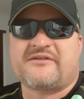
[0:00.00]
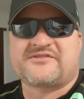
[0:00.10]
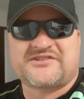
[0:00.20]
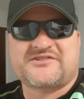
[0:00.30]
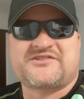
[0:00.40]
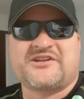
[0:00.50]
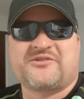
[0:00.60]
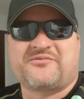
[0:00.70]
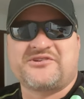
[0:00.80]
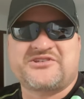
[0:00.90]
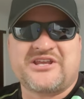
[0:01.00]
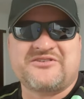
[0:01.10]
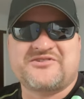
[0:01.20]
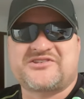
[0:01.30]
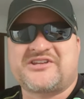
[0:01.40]
I would still appreciate
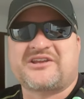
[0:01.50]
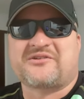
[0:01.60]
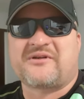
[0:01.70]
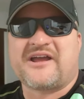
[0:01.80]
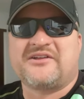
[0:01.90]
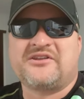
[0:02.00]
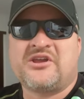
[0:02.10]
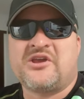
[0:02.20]
you sticking around,